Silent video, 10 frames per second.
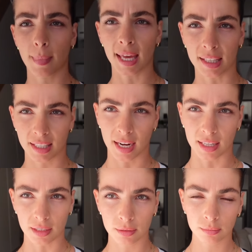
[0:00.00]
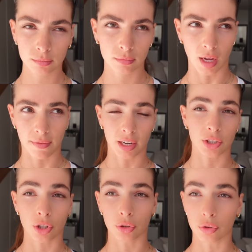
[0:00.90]
LSKD. I find it
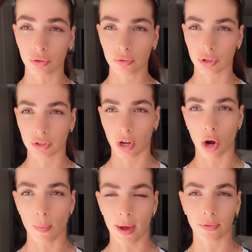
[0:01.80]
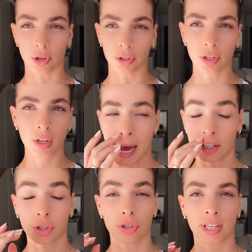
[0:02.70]
so good just to hold my phone, and
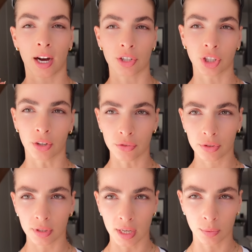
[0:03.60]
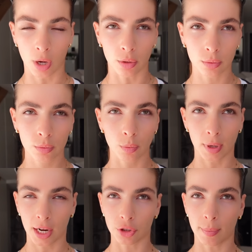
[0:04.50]
it's good to carry gels as well when
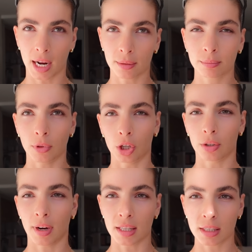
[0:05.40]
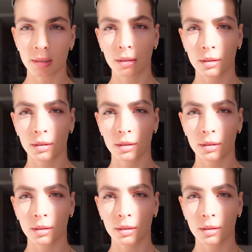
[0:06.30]
I do my longer runs.